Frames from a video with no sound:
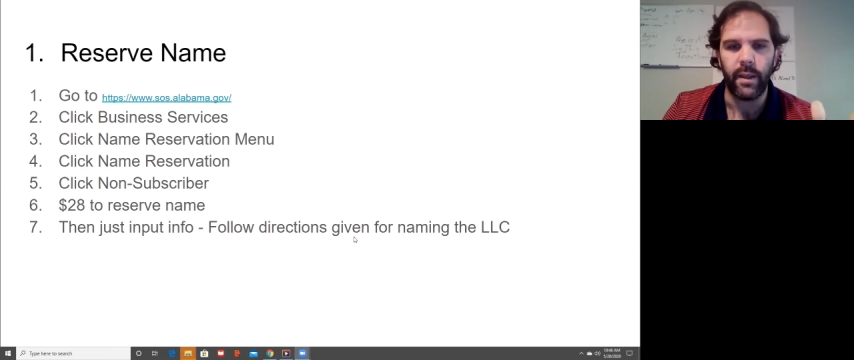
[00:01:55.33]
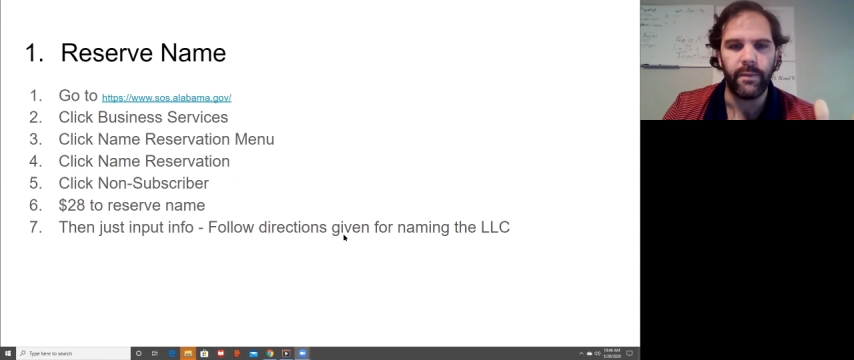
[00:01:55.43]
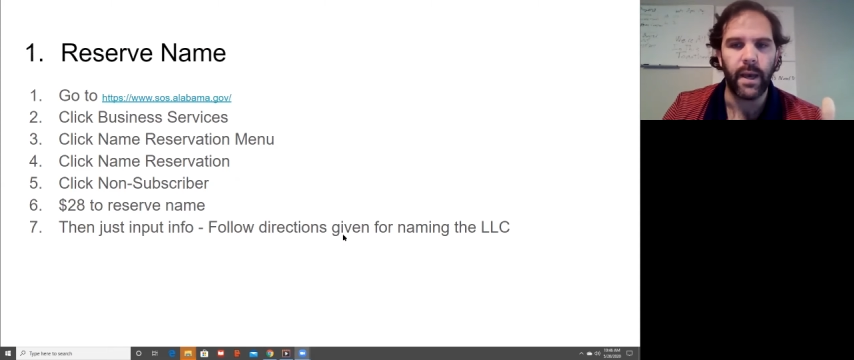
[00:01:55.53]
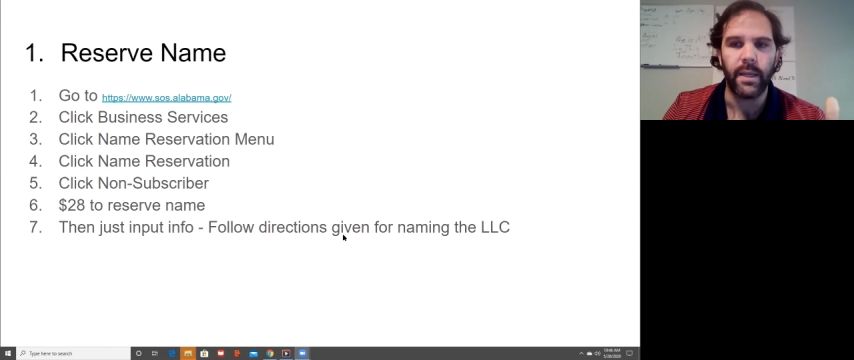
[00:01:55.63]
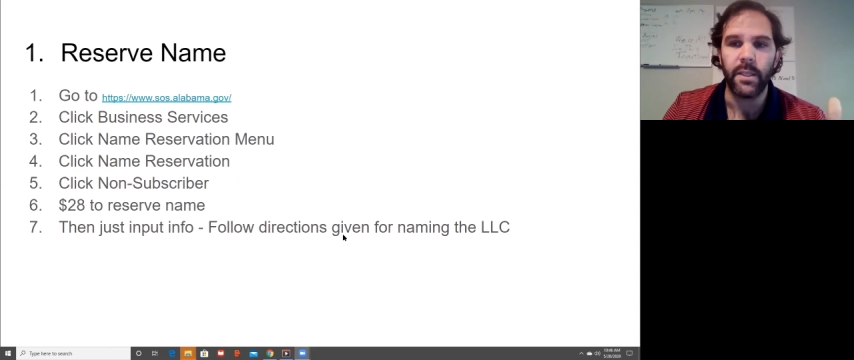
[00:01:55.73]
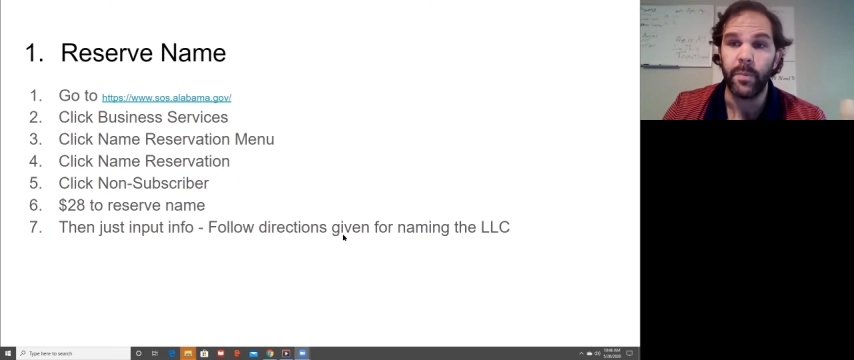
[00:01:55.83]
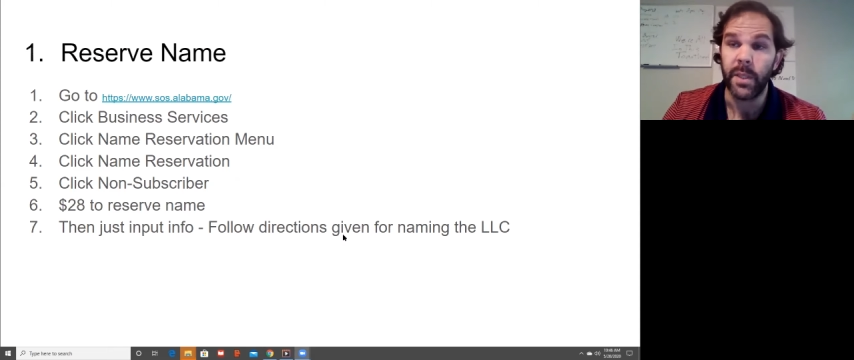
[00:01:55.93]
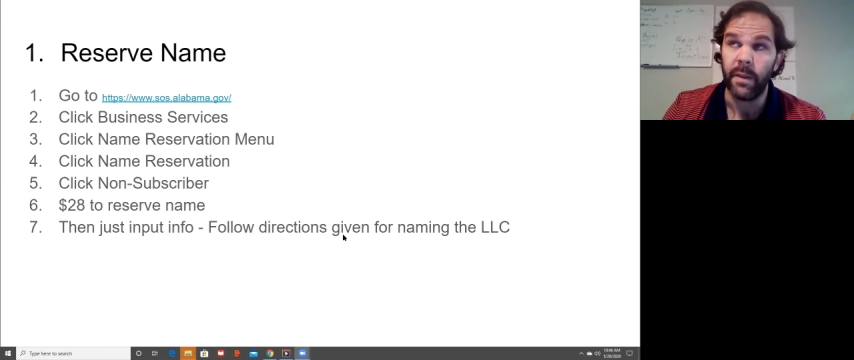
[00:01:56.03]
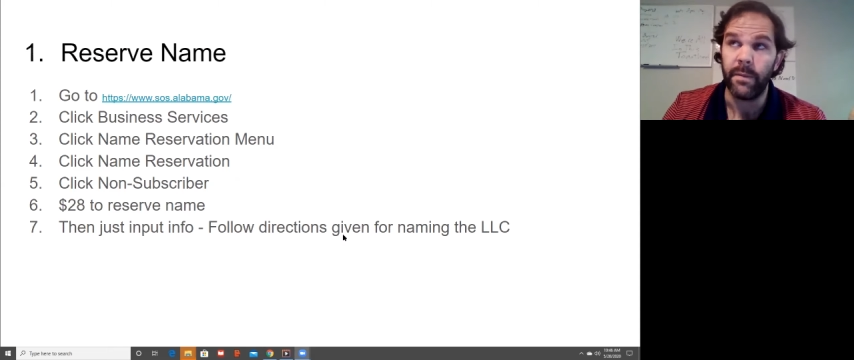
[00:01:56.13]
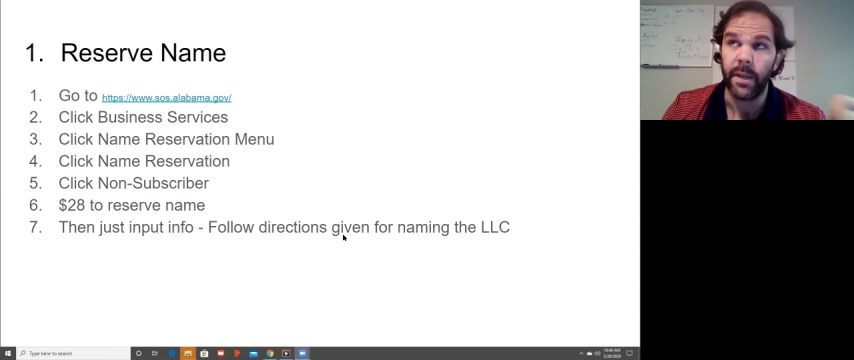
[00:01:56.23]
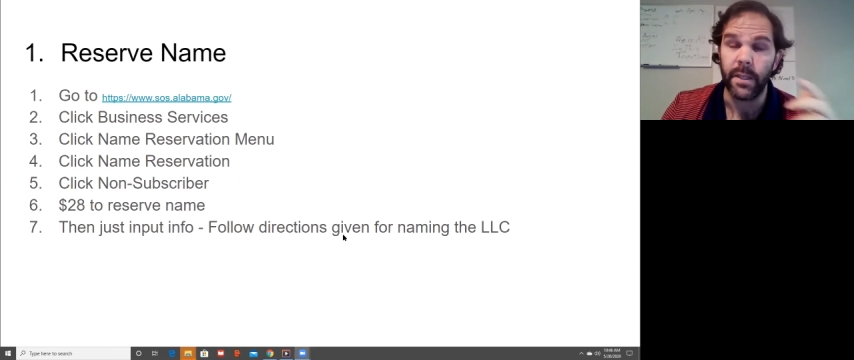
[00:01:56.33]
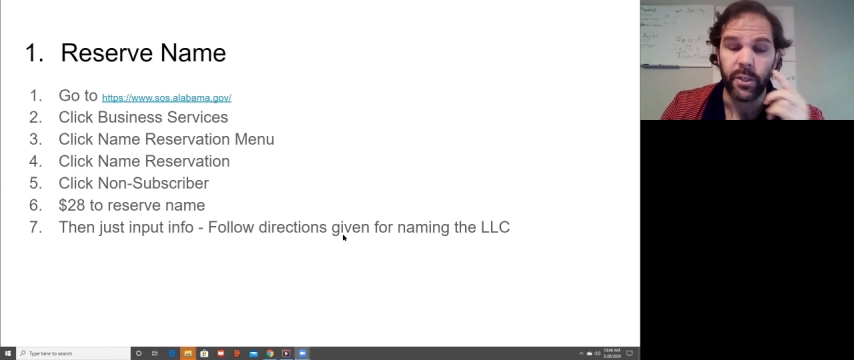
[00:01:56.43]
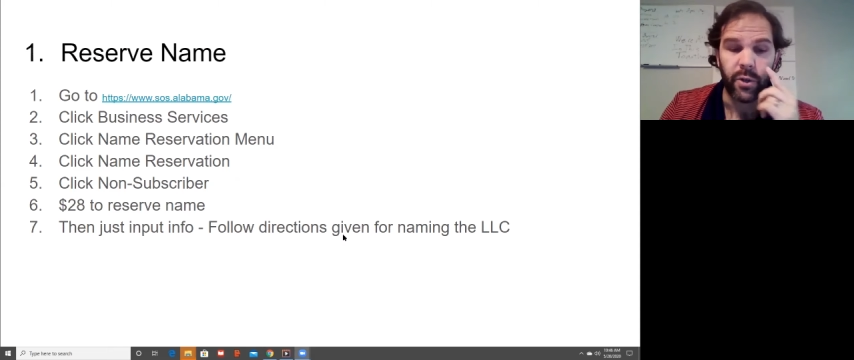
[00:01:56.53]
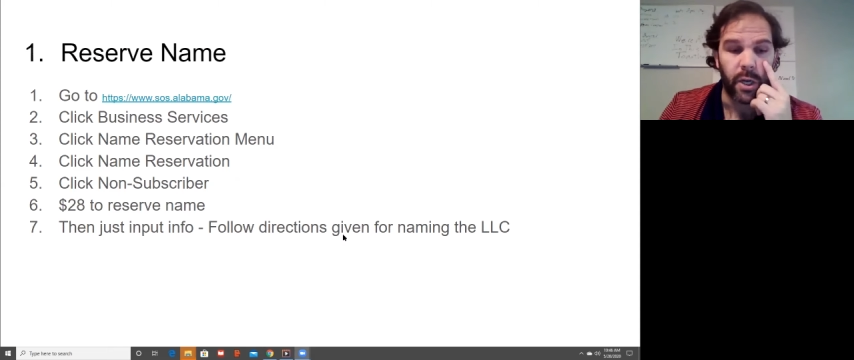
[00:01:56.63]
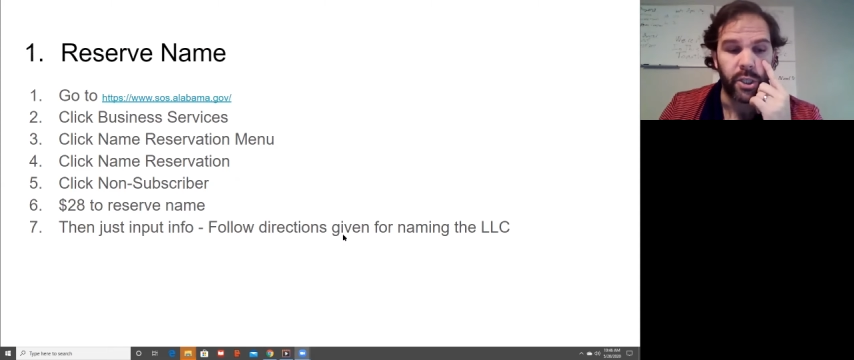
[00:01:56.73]
They've got specific
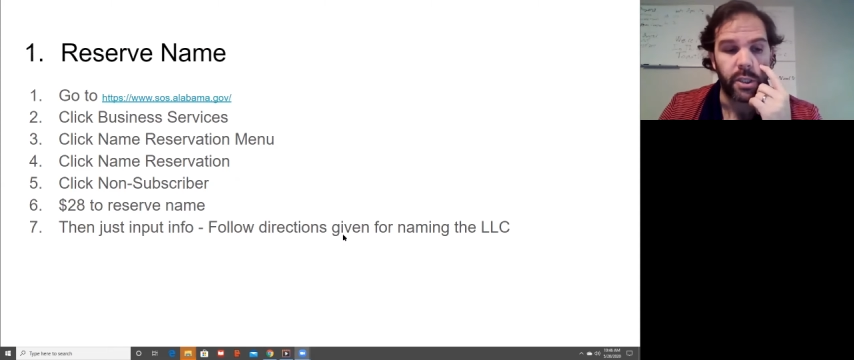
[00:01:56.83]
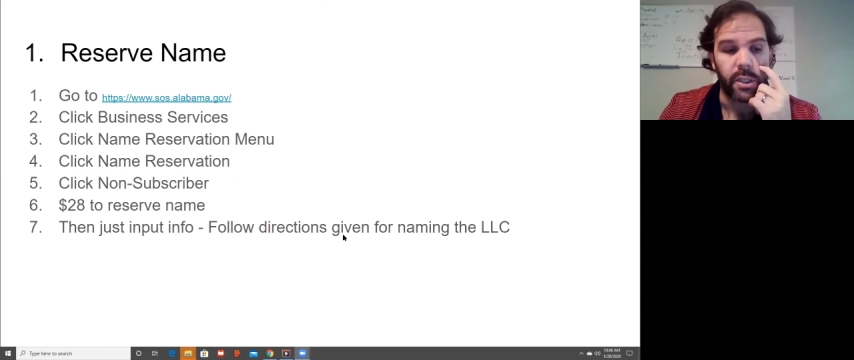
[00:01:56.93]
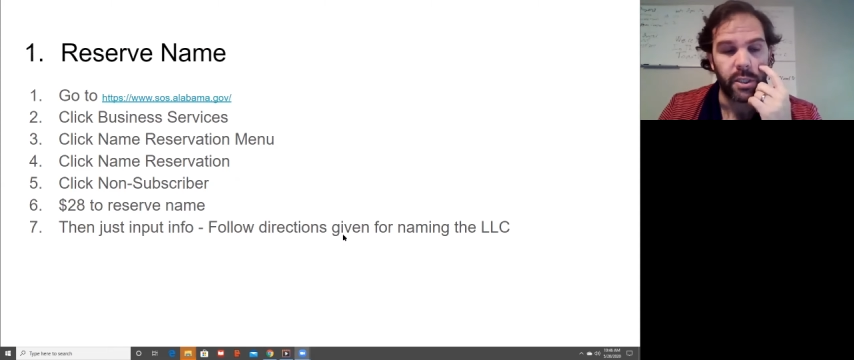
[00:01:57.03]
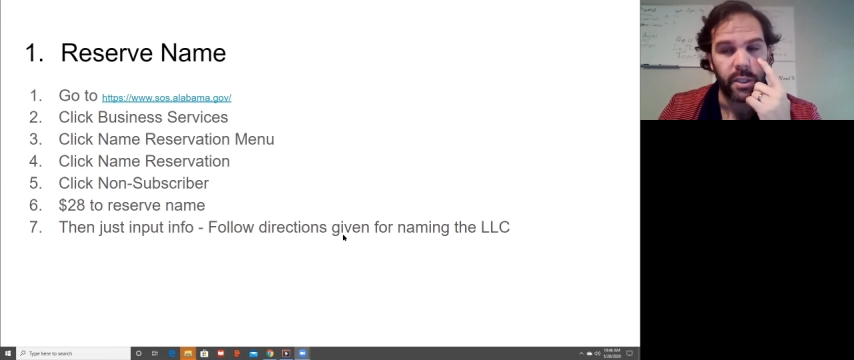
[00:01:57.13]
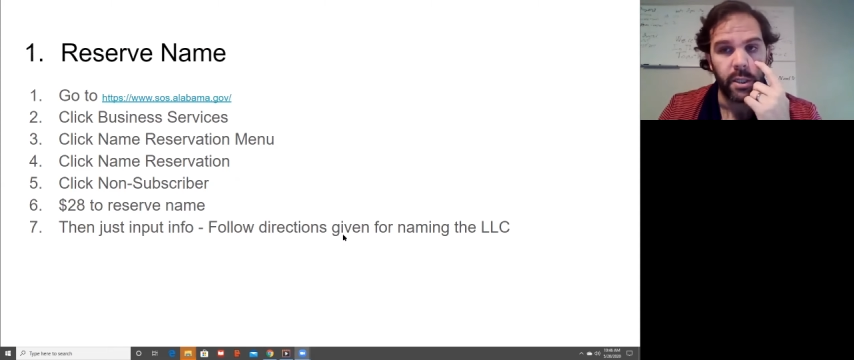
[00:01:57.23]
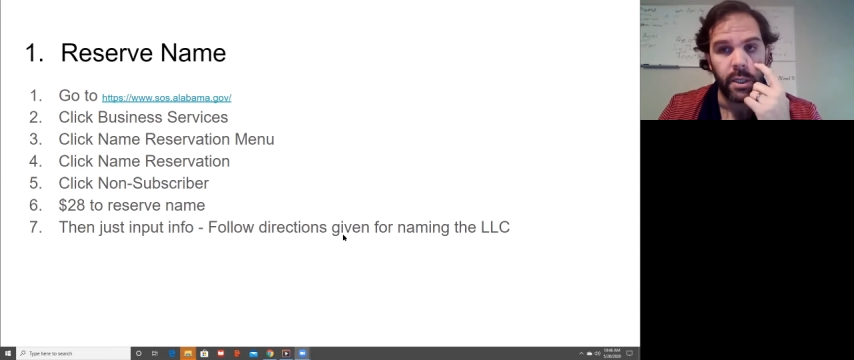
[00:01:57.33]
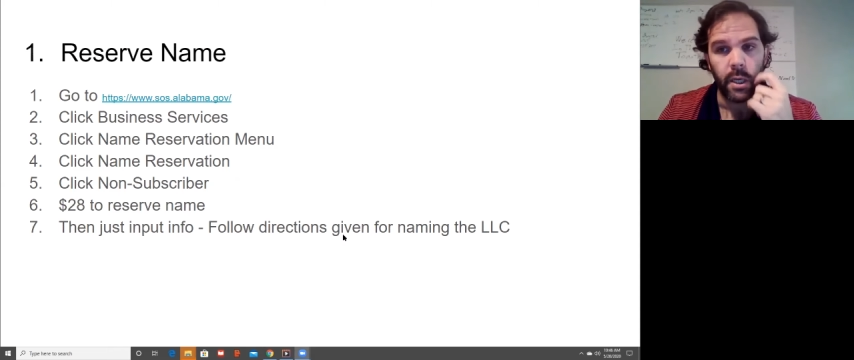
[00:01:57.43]
instructions